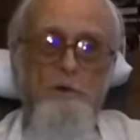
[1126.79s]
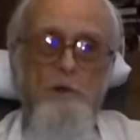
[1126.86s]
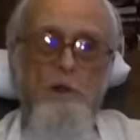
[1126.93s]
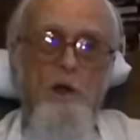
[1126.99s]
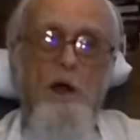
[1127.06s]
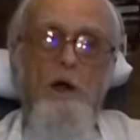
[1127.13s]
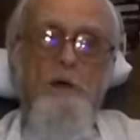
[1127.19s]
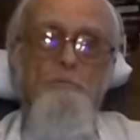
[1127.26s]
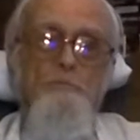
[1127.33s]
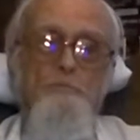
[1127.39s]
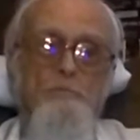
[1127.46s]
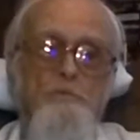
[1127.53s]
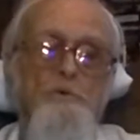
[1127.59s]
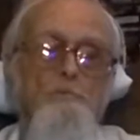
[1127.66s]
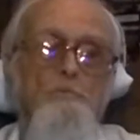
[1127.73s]
And I
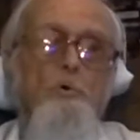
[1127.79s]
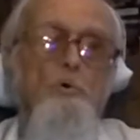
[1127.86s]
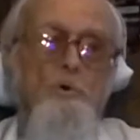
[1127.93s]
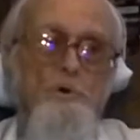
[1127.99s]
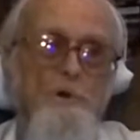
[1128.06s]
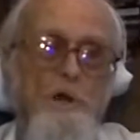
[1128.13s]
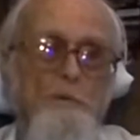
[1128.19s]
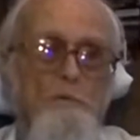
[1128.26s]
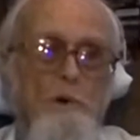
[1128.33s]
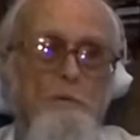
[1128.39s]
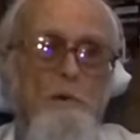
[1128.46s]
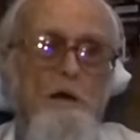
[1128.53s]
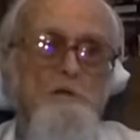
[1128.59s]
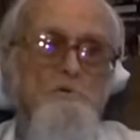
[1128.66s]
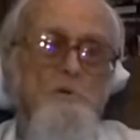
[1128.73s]
just pulled it up.
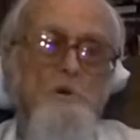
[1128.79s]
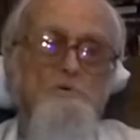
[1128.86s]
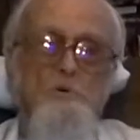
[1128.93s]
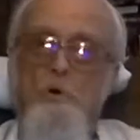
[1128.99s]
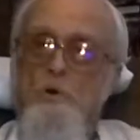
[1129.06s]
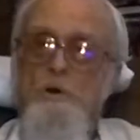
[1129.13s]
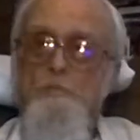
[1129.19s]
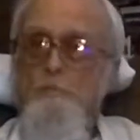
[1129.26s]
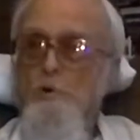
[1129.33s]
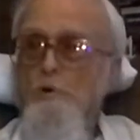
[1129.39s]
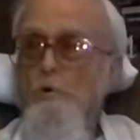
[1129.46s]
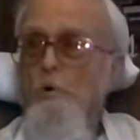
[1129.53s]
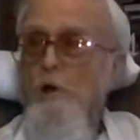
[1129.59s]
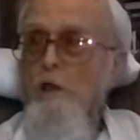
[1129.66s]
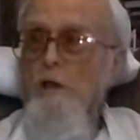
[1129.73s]
I might as well have told him
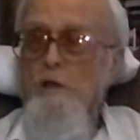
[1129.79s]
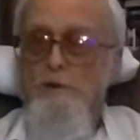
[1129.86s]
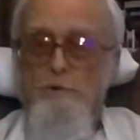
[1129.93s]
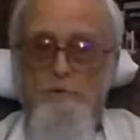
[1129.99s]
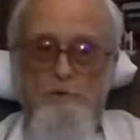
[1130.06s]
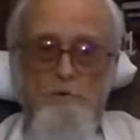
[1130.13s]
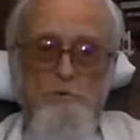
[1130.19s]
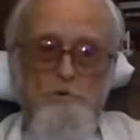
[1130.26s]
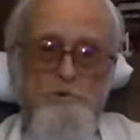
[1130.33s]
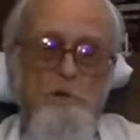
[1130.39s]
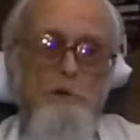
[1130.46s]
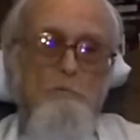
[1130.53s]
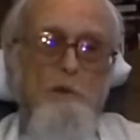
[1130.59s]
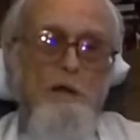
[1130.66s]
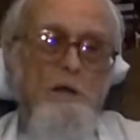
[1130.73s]
to go ahead and do
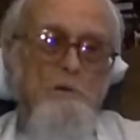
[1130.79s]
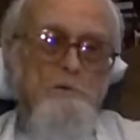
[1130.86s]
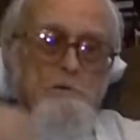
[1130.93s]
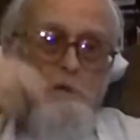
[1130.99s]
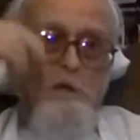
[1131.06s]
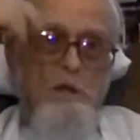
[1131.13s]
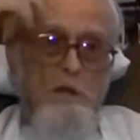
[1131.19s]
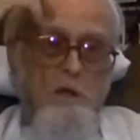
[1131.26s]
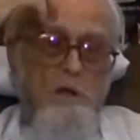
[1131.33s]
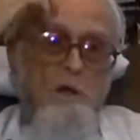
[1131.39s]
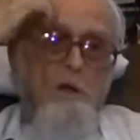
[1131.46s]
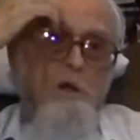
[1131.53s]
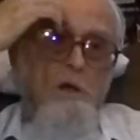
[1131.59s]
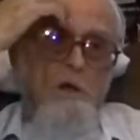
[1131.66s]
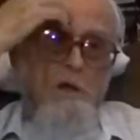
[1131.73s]
something else.
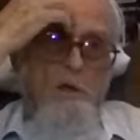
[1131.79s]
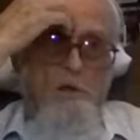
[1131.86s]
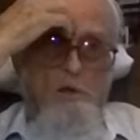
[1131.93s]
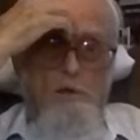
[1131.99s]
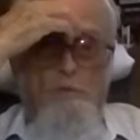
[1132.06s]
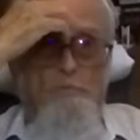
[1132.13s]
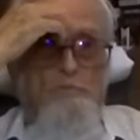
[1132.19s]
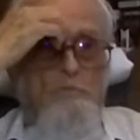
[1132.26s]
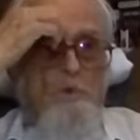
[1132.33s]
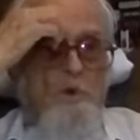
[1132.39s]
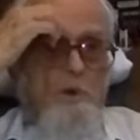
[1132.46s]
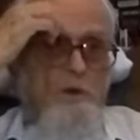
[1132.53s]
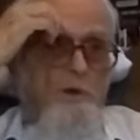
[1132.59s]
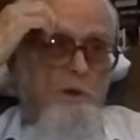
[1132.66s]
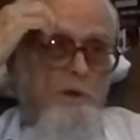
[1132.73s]

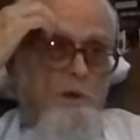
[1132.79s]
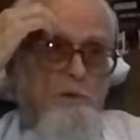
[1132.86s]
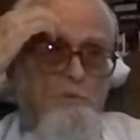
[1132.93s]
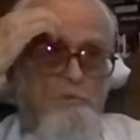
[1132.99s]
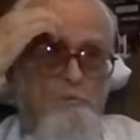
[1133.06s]
And